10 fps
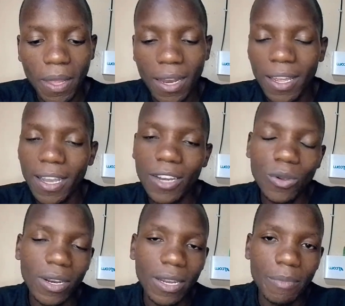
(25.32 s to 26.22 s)
Like I
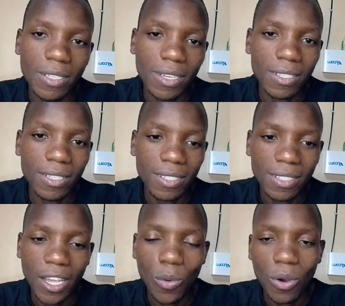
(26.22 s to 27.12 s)
do online
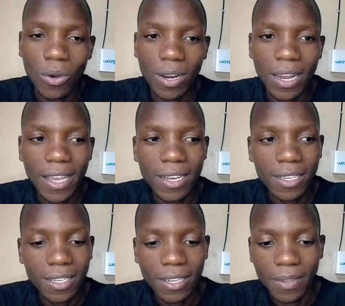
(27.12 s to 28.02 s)
businesses, I work online,
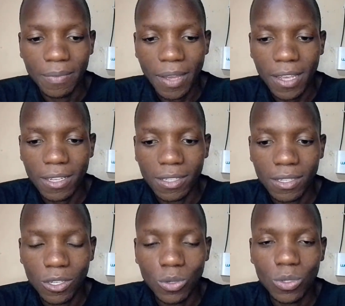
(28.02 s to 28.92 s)
I
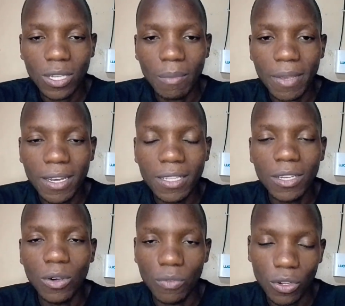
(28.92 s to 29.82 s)
do some
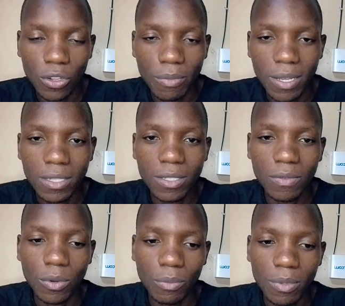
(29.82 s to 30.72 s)
editing of
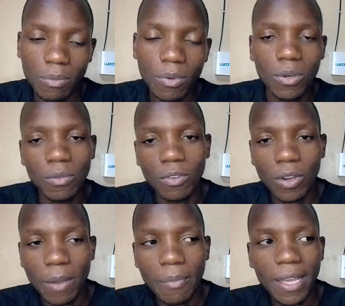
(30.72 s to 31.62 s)
documents for people
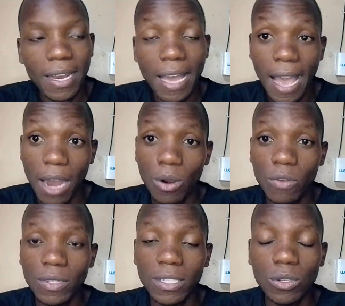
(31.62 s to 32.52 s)
for a pay and a lot
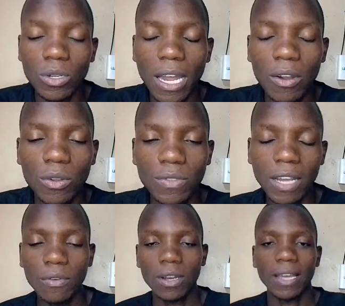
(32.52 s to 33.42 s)
of things, a lot of
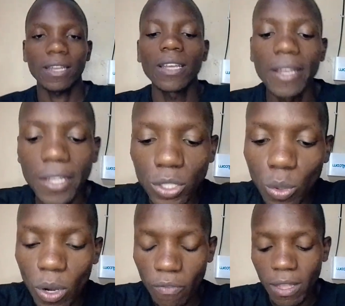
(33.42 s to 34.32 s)
stuff online.
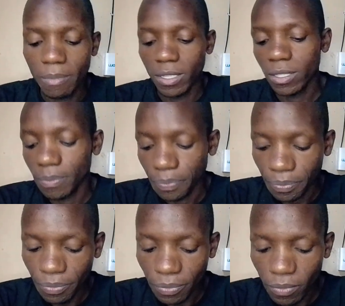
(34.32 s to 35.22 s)
So one of them is
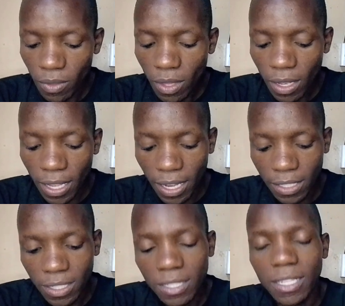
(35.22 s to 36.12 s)
there
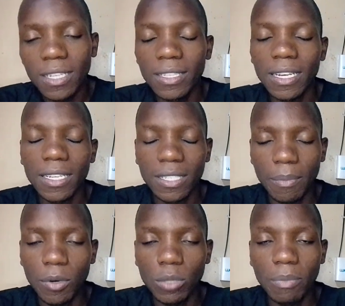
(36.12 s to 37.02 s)
is this thing tendency
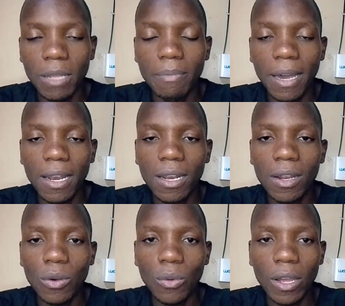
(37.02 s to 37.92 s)
about PayPal
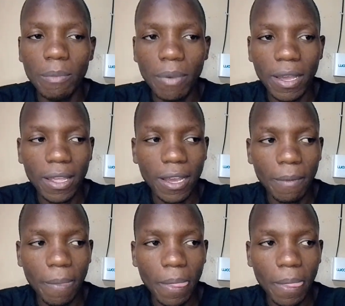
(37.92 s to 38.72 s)
whereby